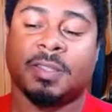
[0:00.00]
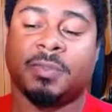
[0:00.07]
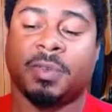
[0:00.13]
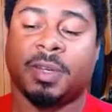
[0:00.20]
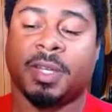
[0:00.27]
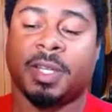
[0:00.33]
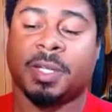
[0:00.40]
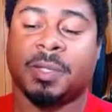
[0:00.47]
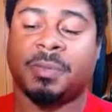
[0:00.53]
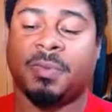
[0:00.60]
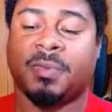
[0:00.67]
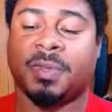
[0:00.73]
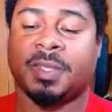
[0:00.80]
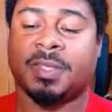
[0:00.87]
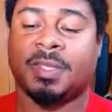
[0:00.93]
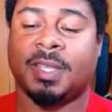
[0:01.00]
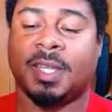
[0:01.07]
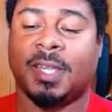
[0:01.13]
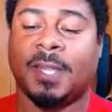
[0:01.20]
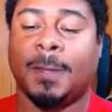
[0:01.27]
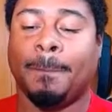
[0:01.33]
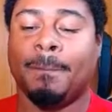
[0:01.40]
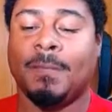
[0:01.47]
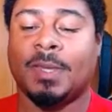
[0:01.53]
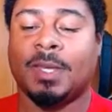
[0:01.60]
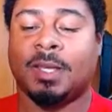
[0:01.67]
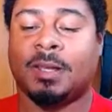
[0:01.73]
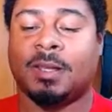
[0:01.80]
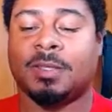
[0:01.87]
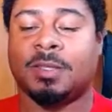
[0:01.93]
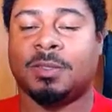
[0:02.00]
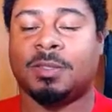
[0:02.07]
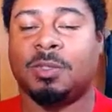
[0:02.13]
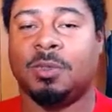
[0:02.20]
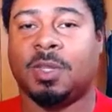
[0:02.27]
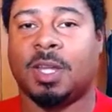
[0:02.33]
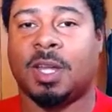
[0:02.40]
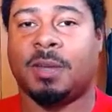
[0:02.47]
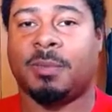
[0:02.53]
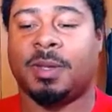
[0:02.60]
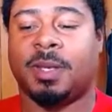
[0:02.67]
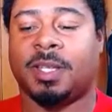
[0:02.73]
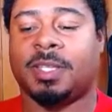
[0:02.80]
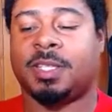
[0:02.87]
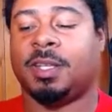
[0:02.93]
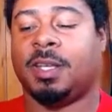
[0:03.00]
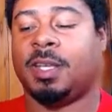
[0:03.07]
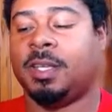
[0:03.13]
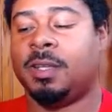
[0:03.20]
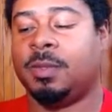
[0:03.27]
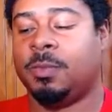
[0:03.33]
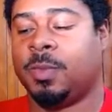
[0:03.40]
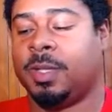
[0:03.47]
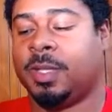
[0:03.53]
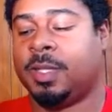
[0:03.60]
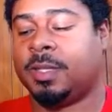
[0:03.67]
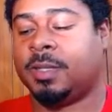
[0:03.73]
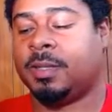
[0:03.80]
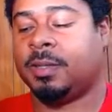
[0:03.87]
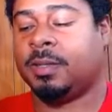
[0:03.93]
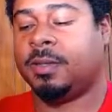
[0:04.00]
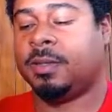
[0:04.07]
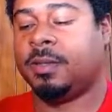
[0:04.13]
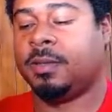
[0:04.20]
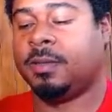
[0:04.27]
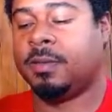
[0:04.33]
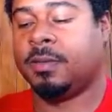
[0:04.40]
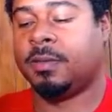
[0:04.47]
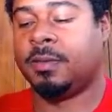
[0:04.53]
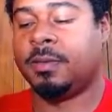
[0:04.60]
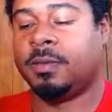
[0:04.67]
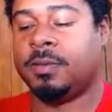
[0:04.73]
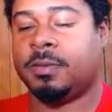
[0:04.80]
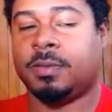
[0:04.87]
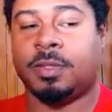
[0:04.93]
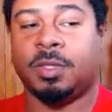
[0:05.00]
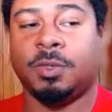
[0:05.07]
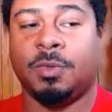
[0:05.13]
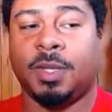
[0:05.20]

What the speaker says: very helpful for this deck. It also 2 combination in with 2